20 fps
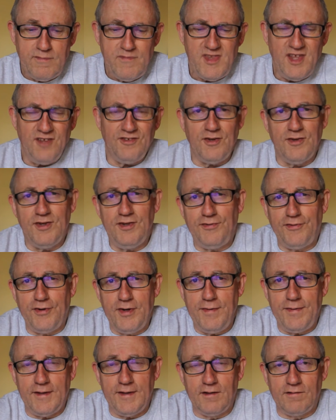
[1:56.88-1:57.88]
So there's three
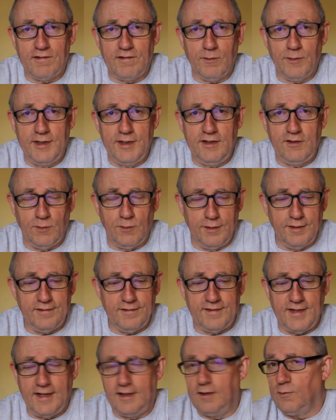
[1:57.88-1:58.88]
things that we need to
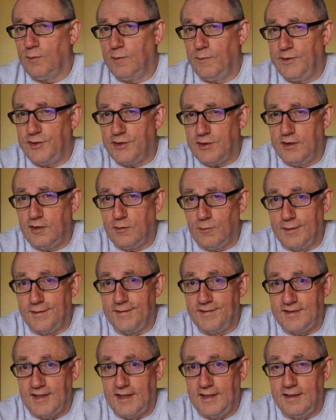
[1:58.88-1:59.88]
understand when we're trying to
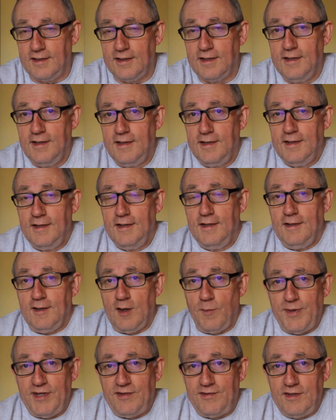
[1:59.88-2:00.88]
understand a
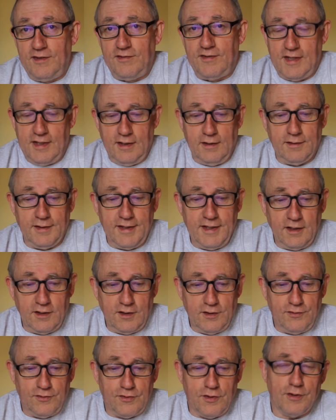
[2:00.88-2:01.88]
business deal in
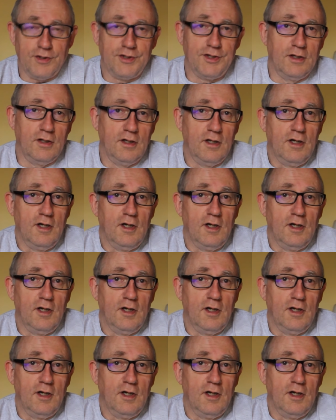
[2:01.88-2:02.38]
construction.